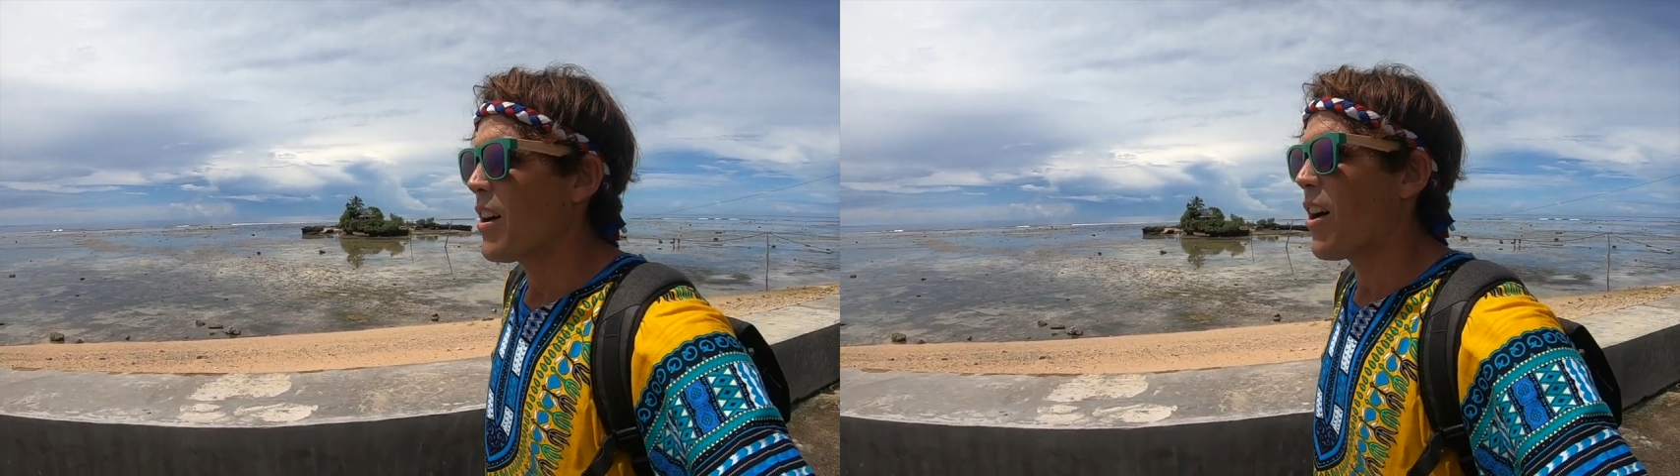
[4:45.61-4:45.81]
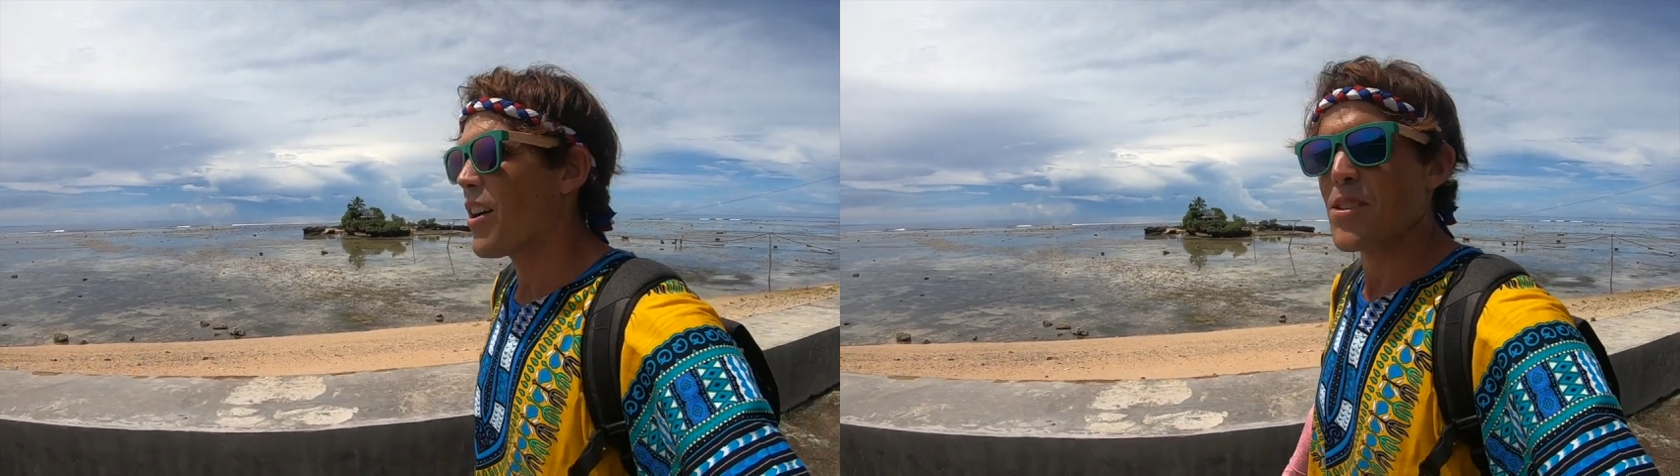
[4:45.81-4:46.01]

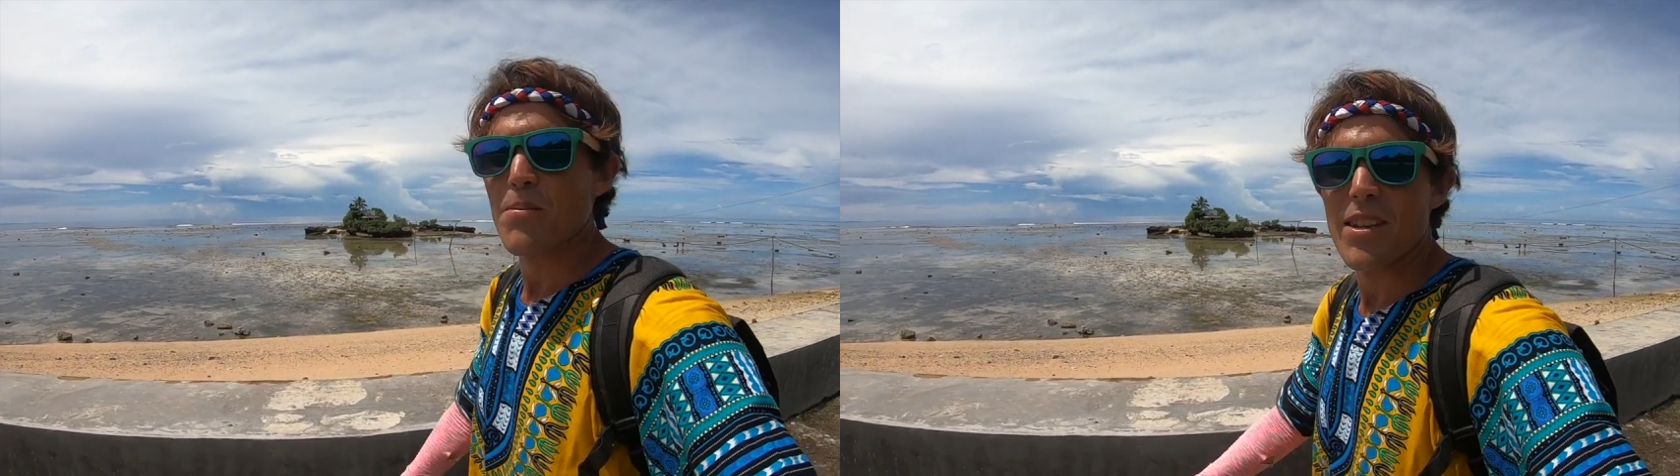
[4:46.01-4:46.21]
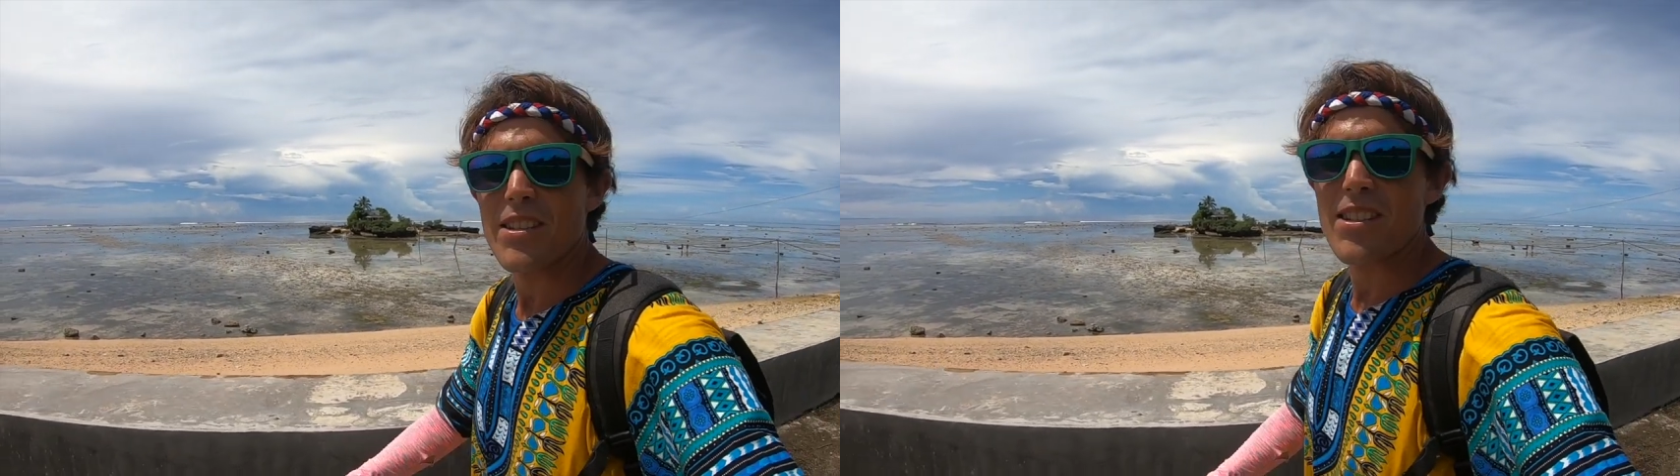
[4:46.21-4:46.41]
awesome
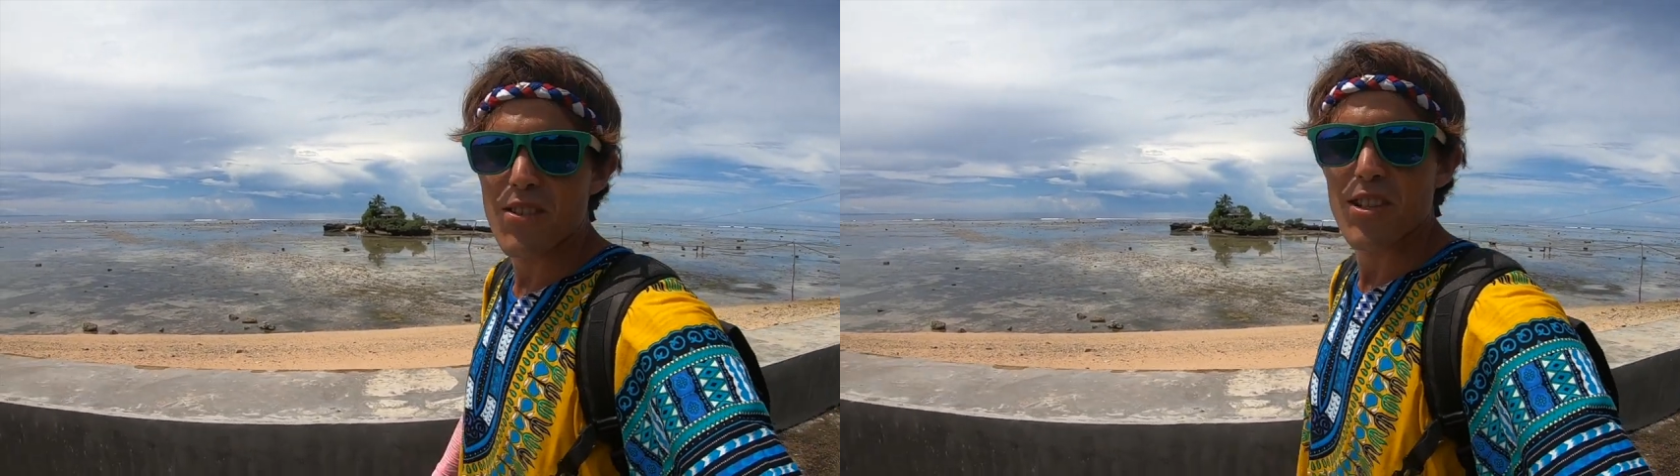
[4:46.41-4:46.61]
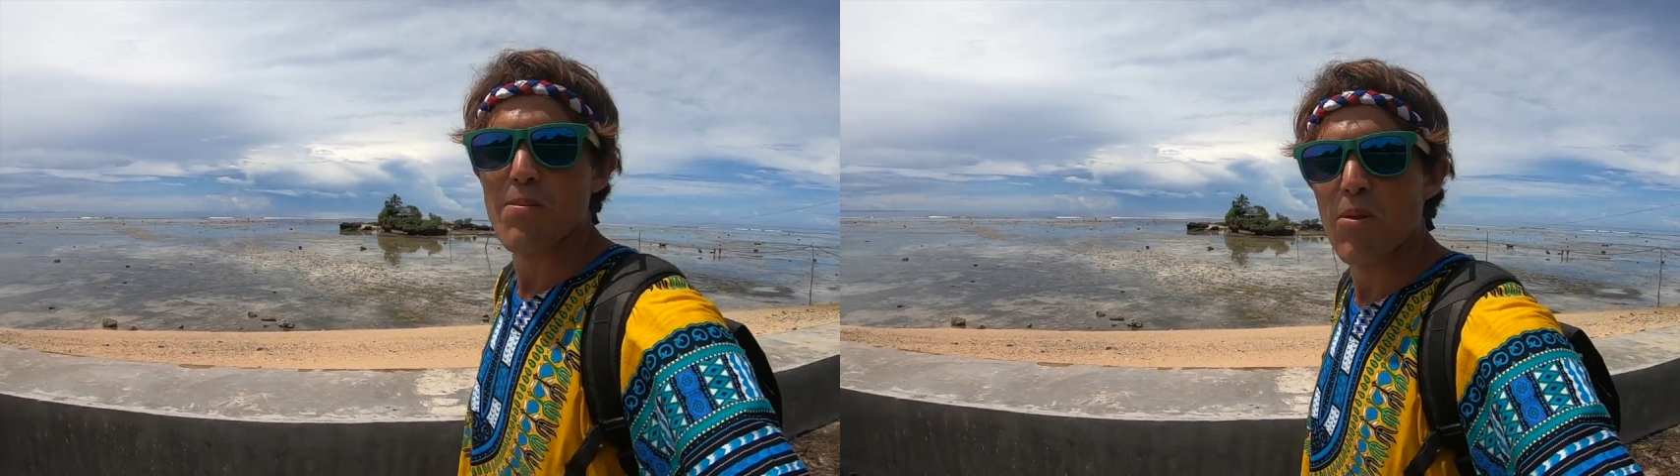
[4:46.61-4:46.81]
places to
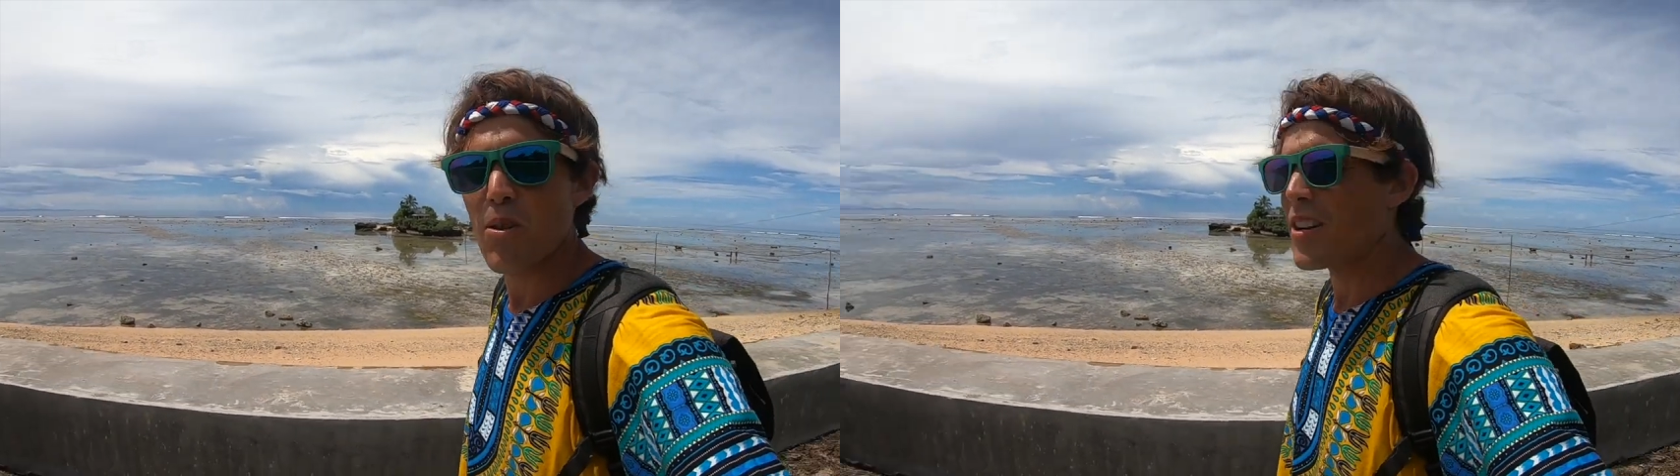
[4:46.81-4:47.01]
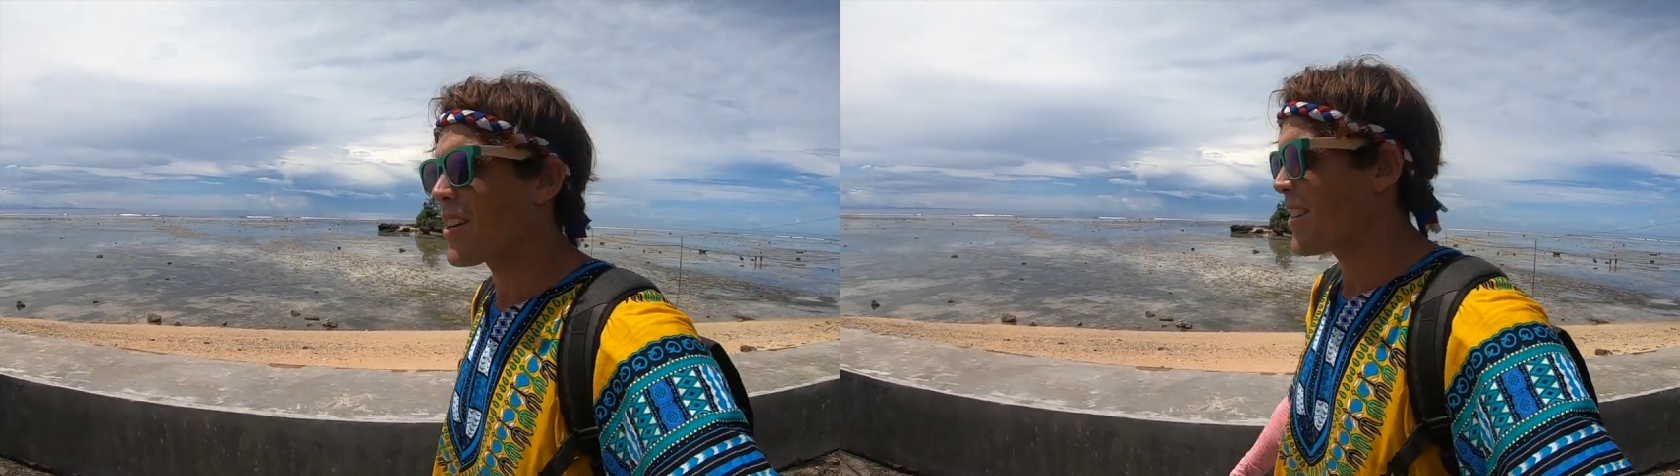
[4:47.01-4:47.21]

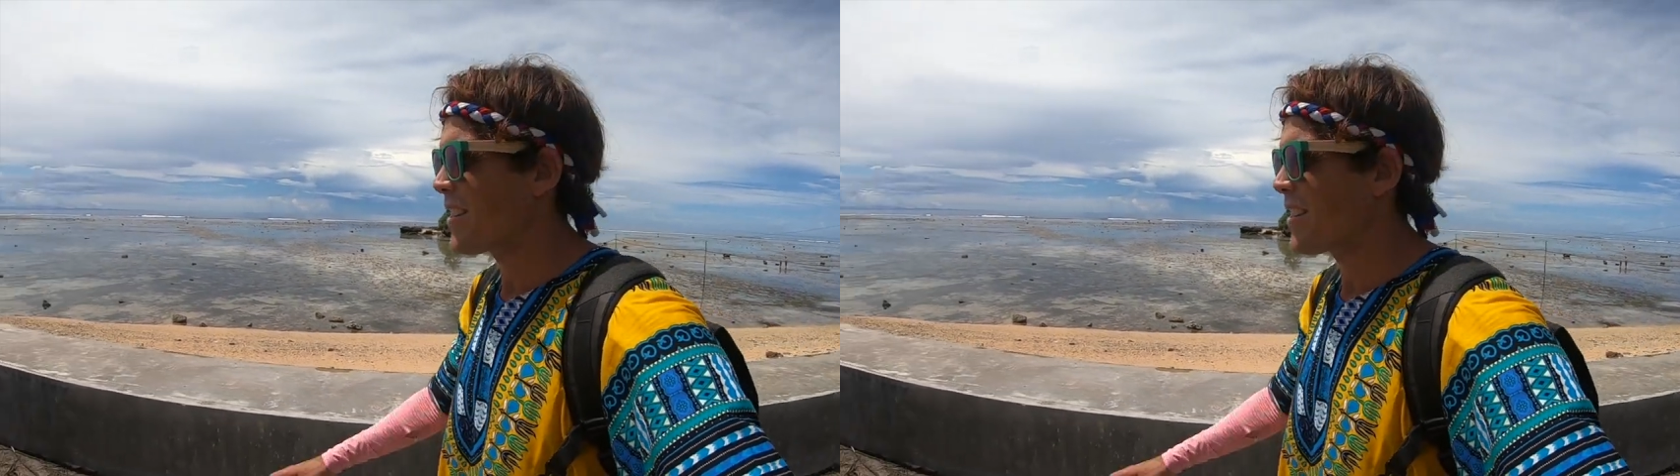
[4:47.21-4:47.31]
explore.